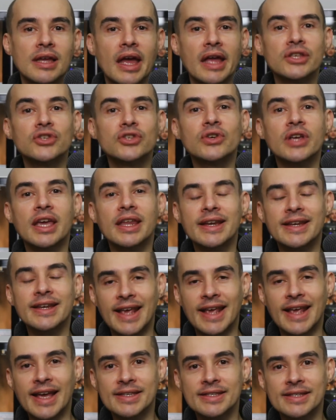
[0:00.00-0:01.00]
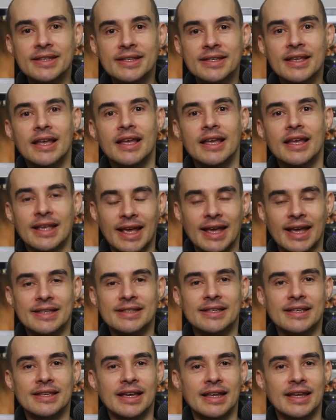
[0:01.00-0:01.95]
educated guess